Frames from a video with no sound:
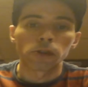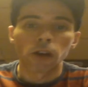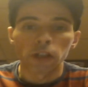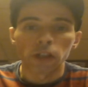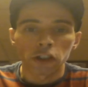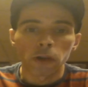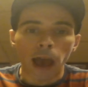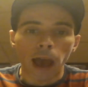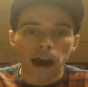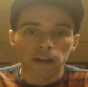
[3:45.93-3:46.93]
know that you
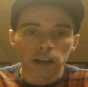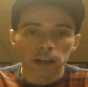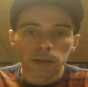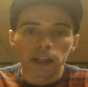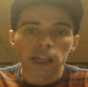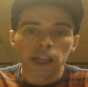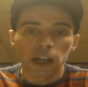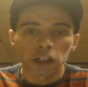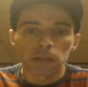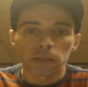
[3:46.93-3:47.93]
have a community
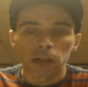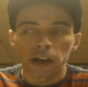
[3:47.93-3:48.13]
on G+.